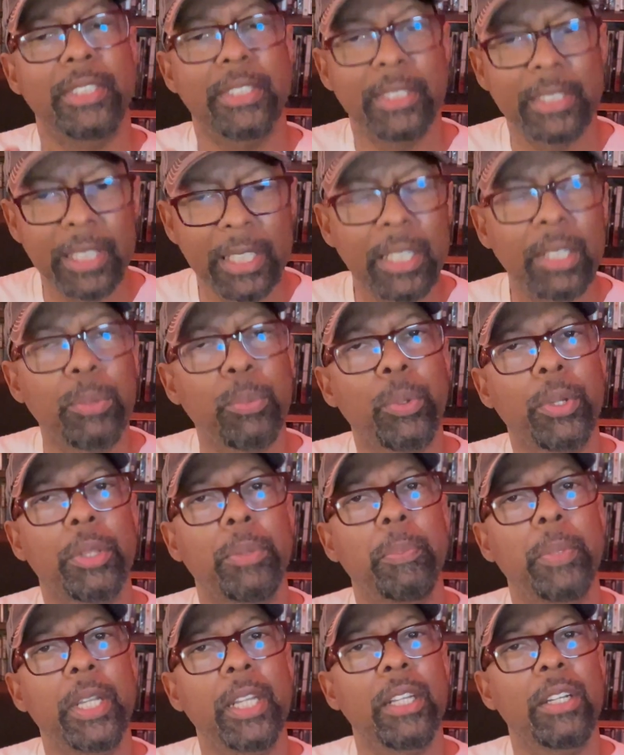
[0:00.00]
deal with
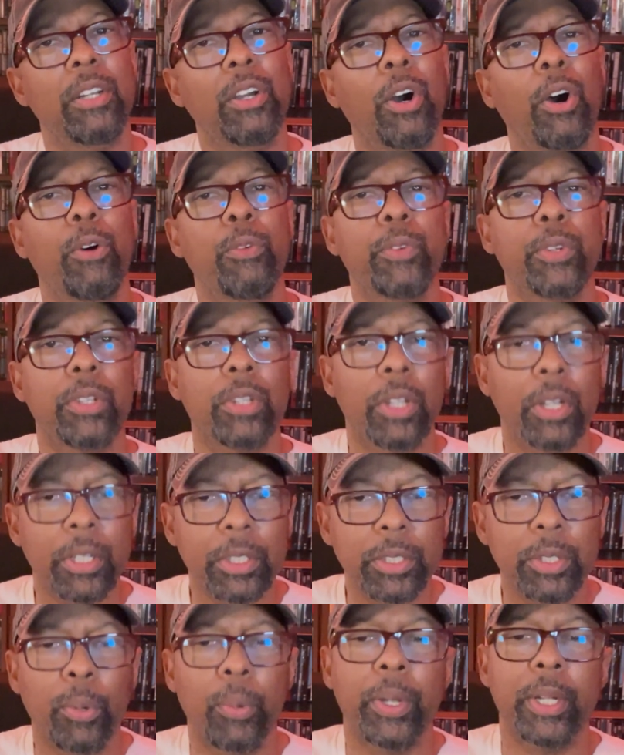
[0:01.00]
being
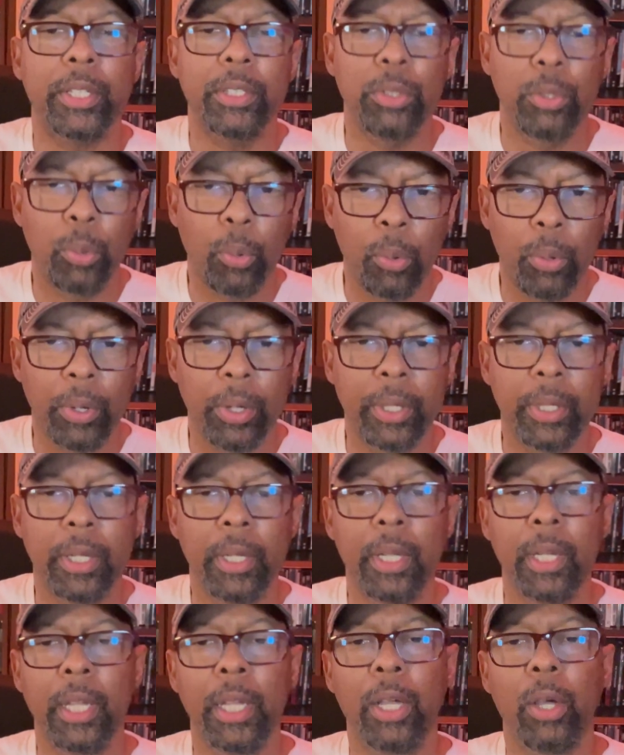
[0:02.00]
overlooked or ignored
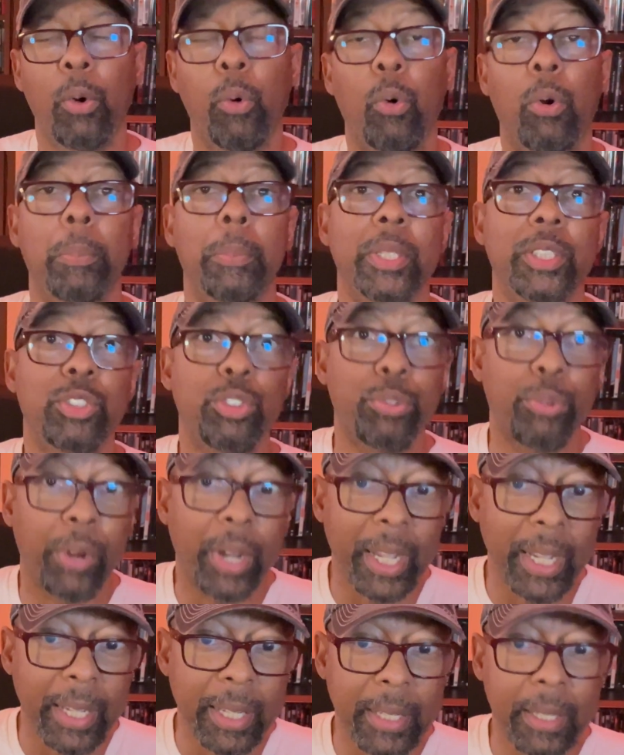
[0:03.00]
or
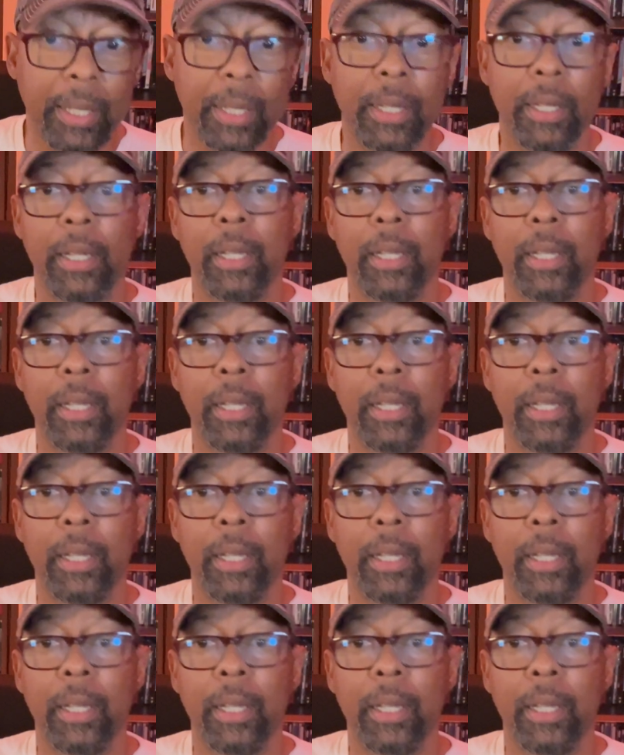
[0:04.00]
betrayed.